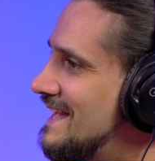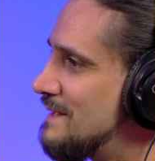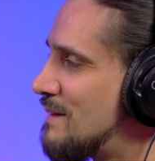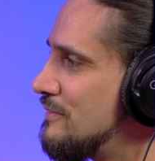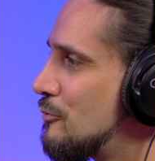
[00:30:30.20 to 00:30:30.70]

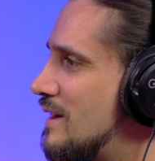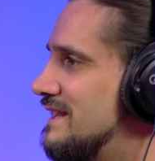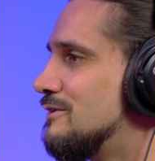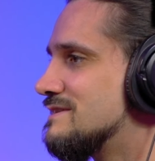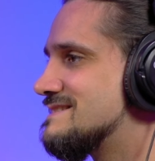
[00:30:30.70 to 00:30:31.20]
And by the
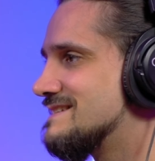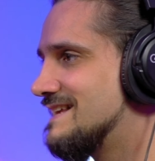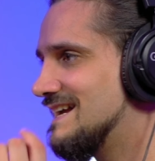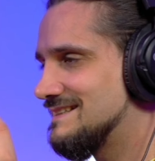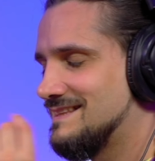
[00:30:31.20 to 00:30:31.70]
way, in order to
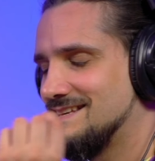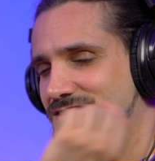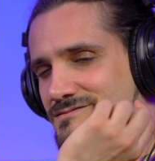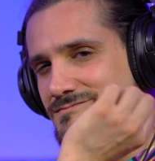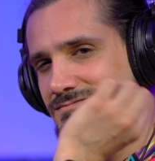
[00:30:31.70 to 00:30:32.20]
get
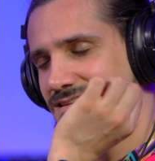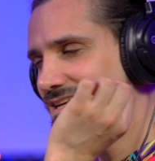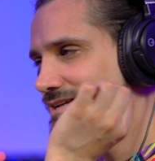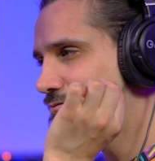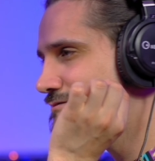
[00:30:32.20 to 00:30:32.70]
this
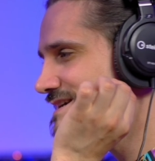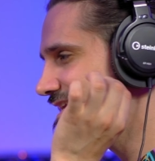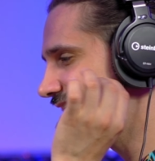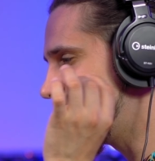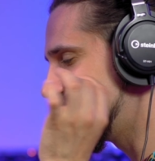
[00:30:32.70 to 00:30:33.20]
really,
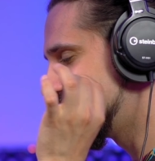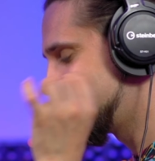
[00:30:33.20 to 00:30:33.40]
really,